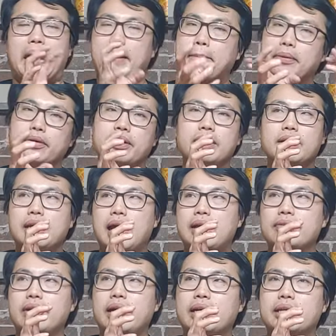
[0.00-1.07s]
tampered
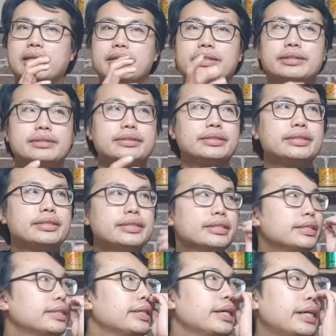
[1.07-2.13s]
and like
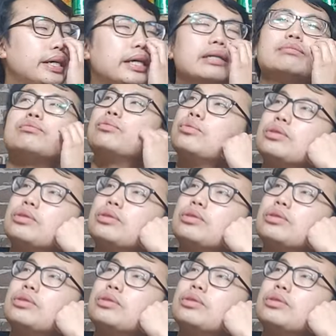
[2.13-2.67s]
um,